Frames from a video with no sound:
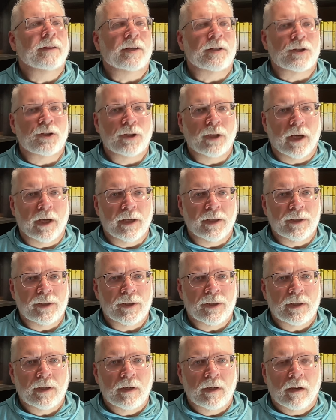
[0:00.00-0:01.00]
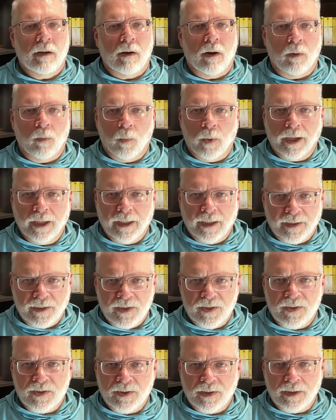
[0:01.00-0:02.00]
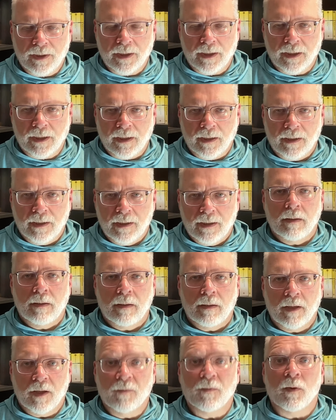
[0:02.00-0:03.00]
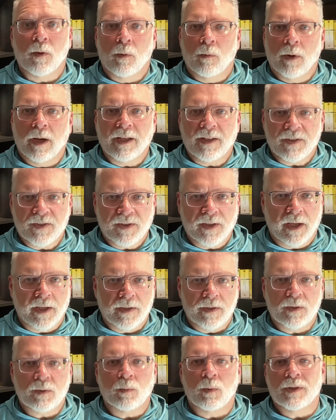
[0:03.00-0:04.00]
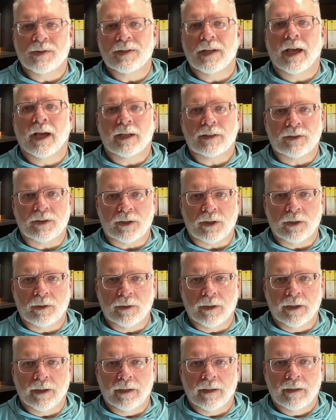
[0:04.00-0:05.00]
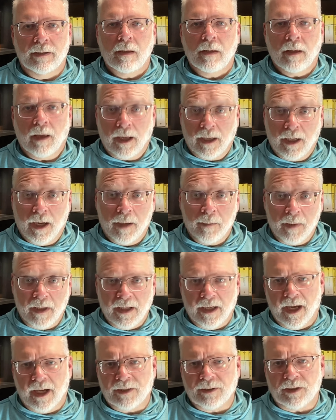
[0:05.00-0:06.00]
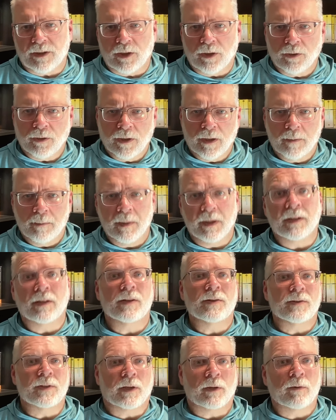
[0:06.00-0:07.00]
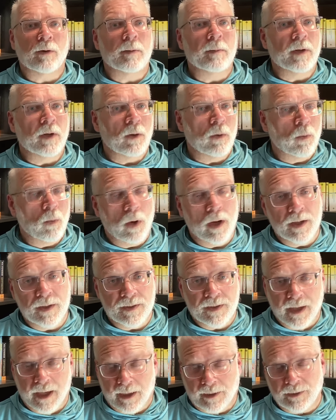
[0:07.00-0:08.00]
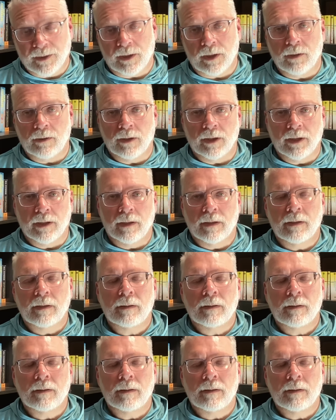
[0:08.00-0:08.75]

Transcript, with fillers: the judge are waiting to see if the right sentence was executed. And I mean executed because the criminal was executed.